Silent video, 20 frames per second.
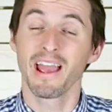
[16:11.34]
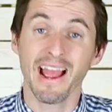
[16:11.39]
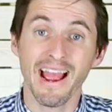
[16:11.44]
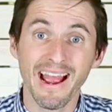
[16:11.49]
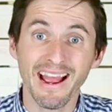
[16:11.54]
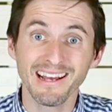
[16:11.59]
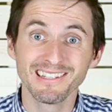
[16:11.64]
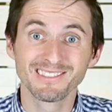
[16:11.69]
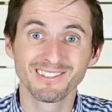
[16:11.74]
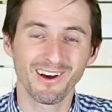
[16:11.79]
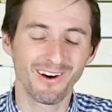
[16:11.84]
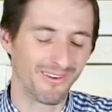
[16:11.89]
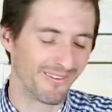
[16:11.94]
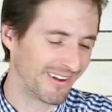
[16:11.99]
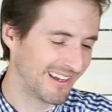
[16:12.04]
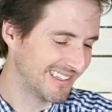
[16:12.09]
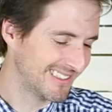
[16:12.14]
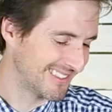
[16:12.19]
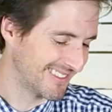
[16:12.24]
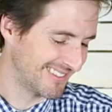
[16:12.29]
As
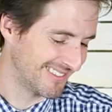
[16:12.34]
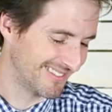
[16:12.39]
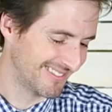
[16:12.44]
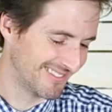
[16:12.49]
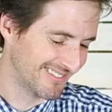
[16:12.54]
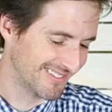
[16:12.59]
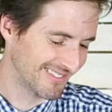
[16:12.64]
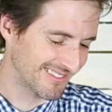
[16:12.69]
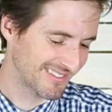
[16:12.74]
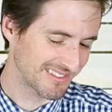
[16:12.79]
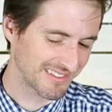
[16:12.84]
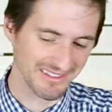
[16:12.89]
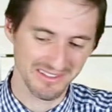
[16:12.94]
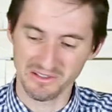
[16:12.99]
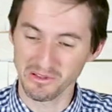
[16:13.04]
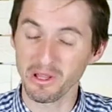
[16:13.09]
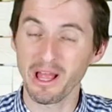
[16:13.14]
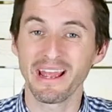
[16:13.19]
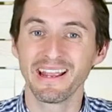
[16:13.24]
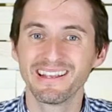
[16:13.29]
always,
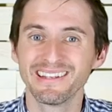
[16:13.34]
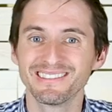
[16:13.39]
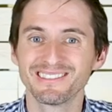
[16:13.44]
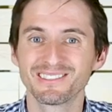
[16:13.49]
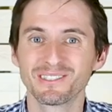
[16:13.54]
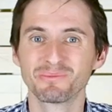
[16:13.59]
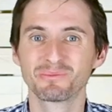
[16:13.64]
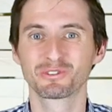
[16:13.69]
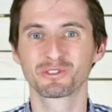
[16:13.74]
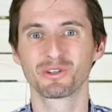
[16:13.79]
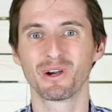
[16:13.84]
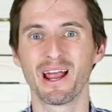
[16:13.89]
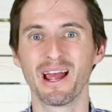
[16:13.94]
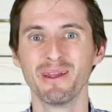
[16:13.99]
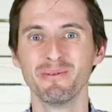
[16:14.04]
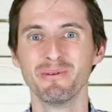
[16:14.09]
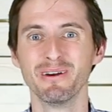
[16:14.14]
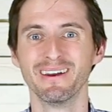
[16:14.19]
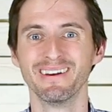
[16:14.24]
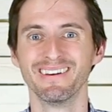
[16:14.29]
like and
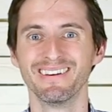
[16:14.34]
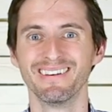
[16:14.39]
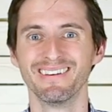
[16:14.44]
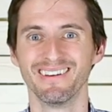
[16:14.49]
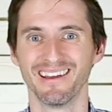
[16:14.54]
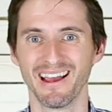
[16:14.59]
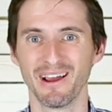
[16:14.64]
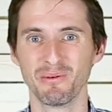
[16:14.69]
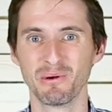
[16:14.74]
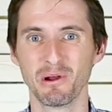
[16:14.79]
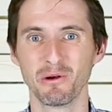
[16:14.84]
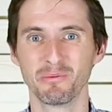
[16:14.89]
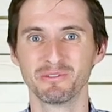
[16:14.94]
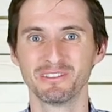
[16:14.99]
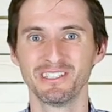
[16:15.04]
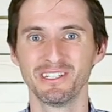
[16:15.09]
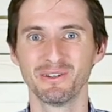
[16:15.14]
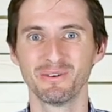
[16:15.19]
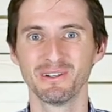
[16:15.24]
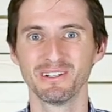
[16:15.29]
subscribe, and we hope to
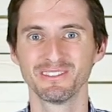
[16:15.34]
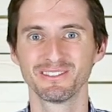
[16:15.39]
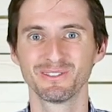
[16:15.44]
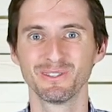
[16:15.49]
see you real